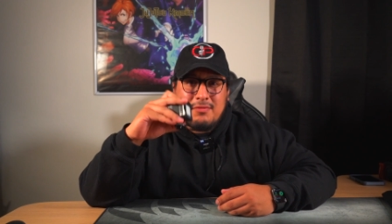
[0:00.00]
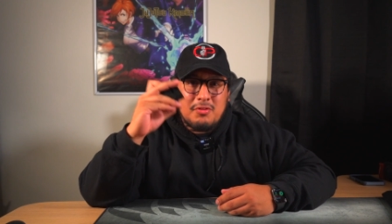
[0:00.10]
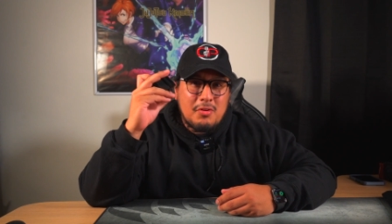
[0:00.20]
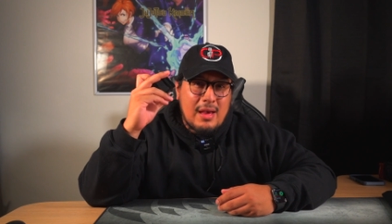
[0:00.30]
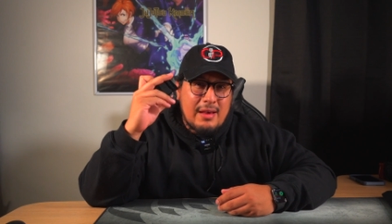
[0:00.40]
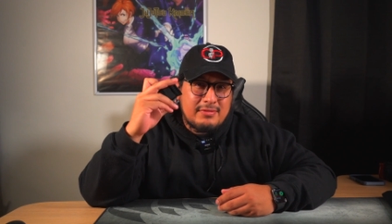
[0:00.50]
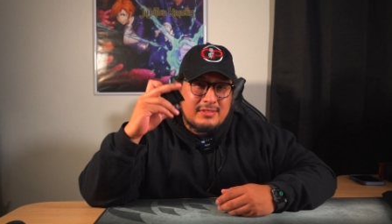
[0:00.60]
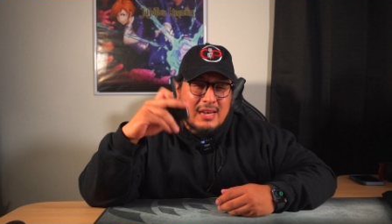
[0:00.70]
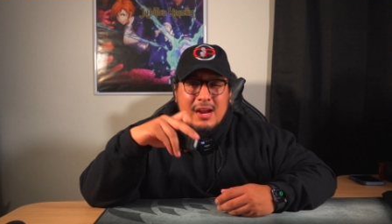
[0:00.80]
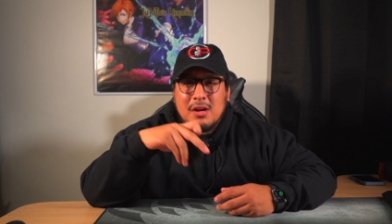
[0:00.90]
If you have
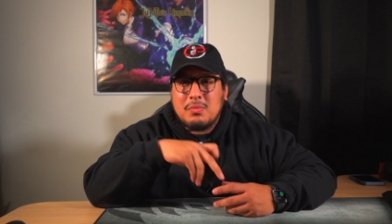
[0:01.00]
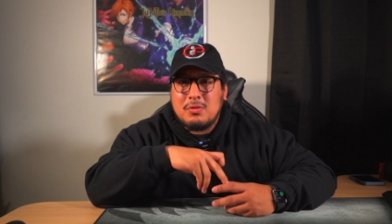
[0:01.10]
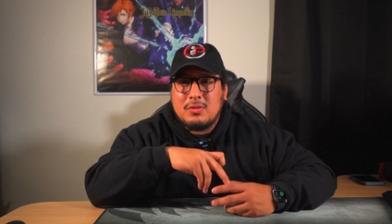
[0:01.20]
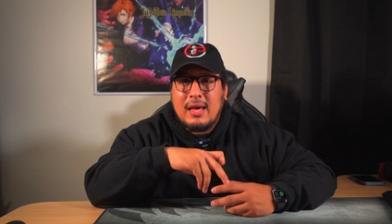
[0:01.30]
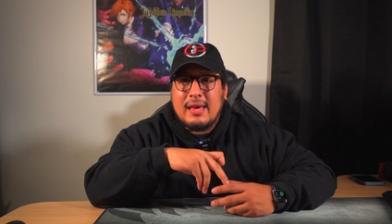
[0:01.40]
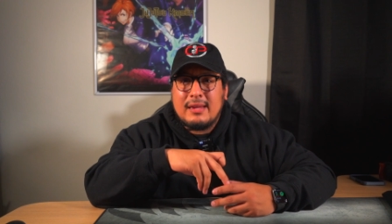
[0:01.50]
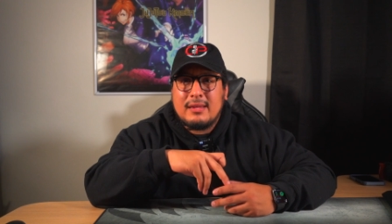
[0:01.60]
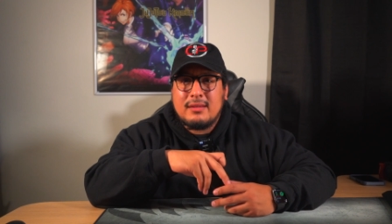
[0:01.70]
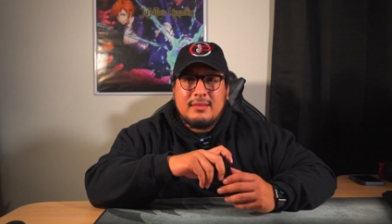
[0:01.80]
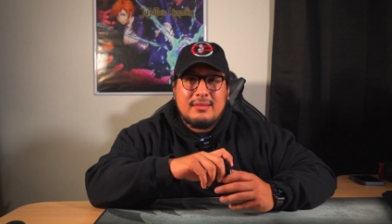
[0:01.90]
terrible
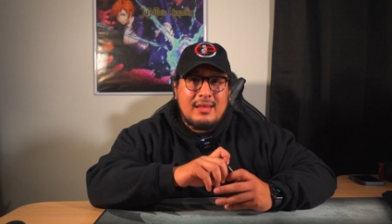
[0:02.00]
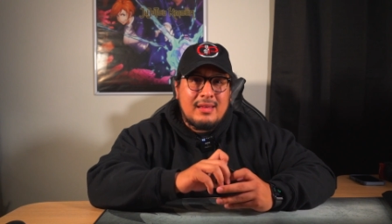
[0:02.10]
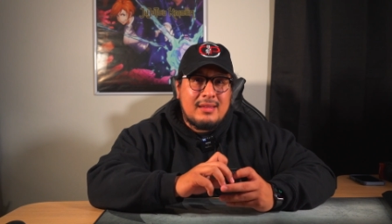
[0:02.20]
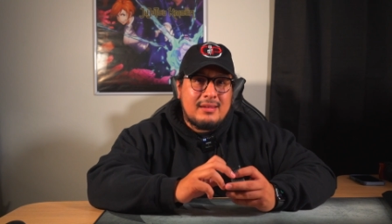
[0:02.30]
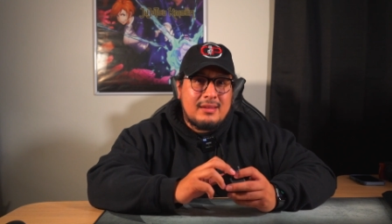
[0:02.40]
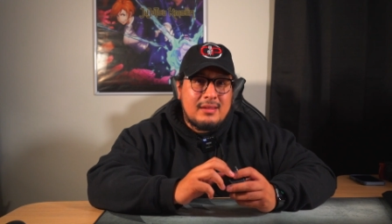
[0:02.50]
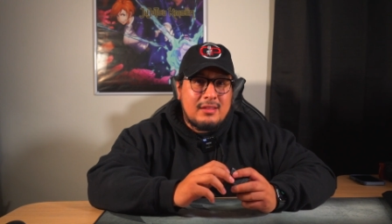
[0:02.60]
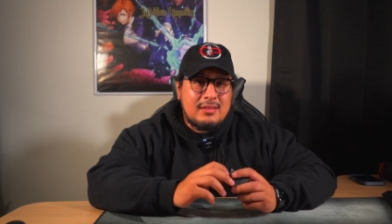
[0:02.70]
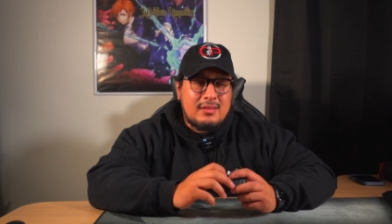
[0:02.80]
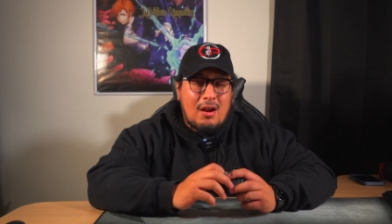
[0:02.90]
lighting, then
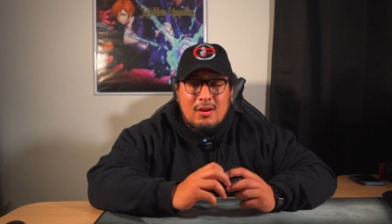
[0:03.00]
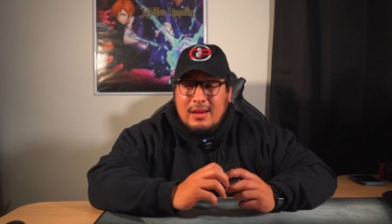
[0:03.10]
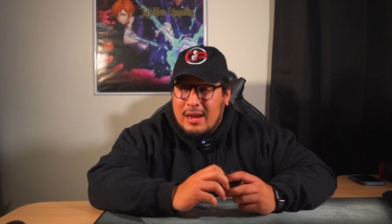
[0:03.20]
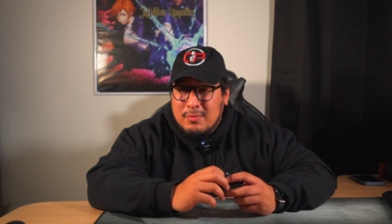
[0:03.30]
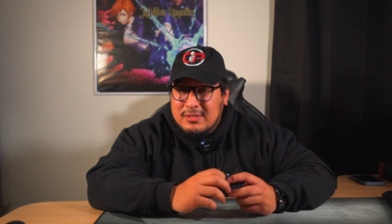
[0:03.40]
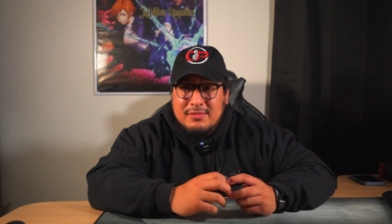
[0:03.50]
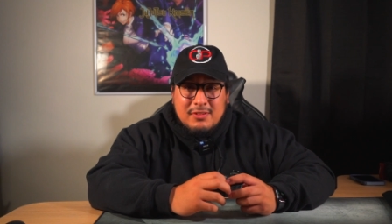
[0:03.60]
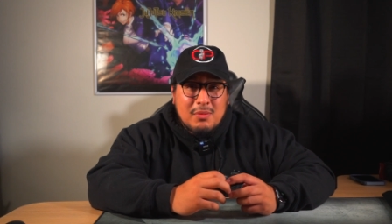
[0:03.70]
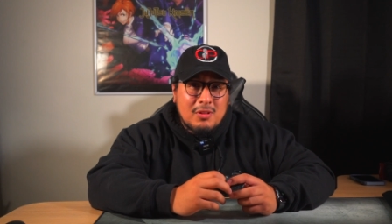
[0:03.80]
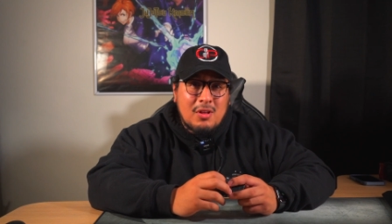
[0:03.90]
our cameras have
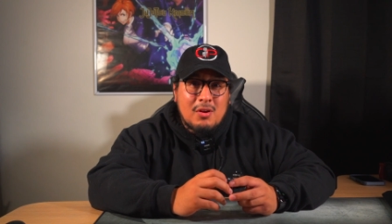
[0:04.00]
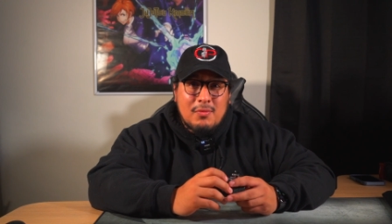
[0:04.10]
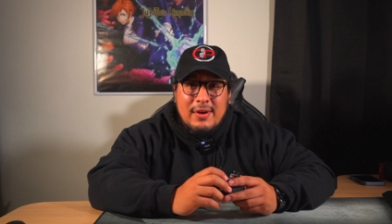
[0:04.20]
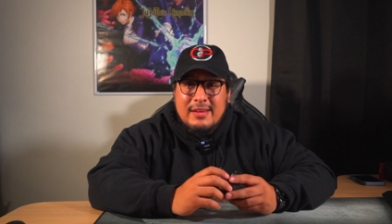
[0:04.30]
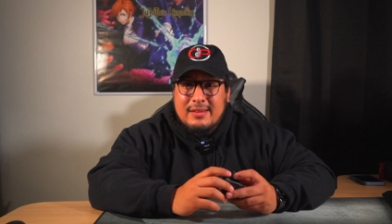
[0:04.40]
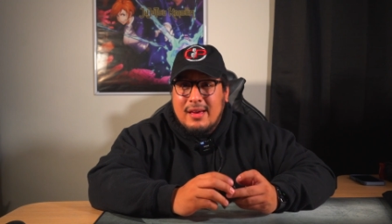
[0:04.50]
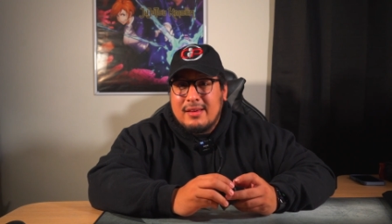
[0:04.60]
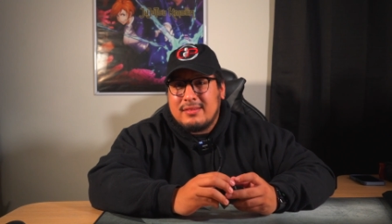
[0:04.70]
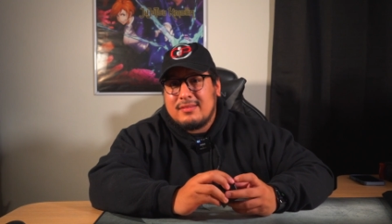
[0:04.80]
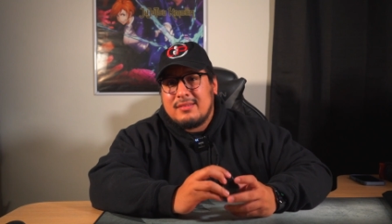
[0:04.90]
come a long way,
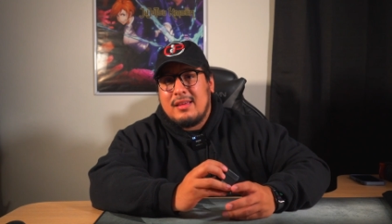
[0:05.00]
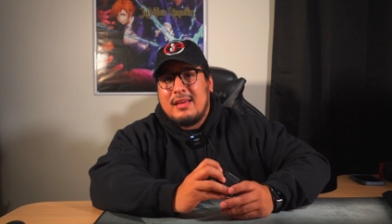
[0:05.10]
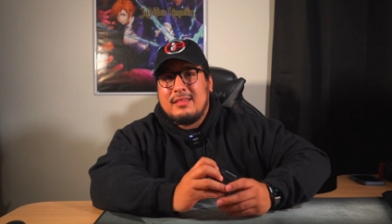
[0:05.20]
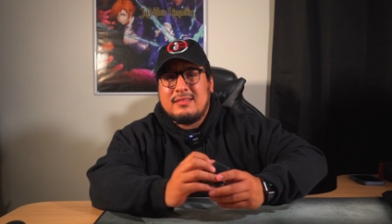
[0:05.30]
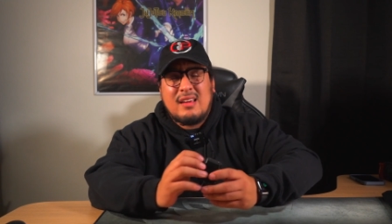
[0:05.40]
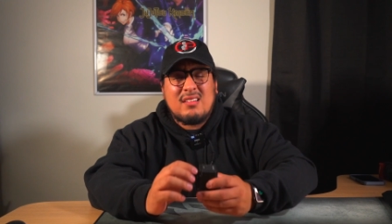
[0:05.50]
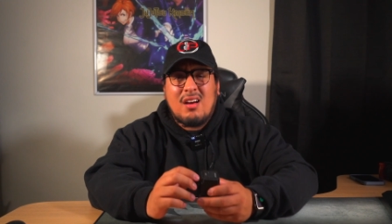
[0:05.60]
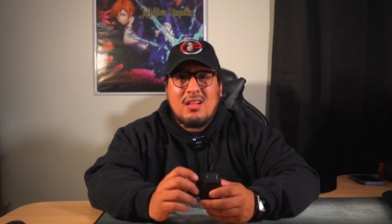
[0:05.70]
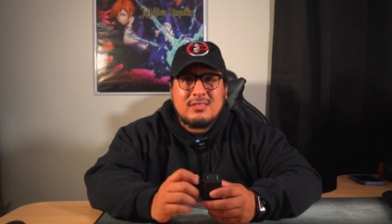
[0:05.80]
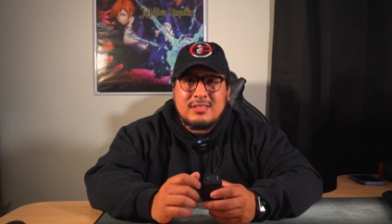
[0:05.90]
yes, and the
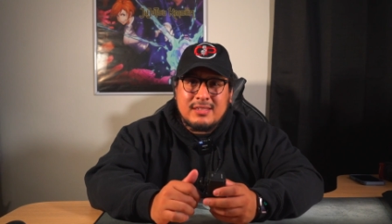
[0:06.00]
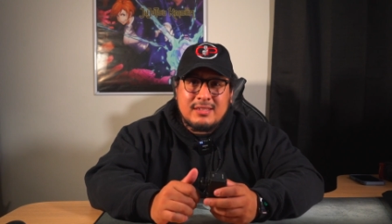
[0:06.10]
technology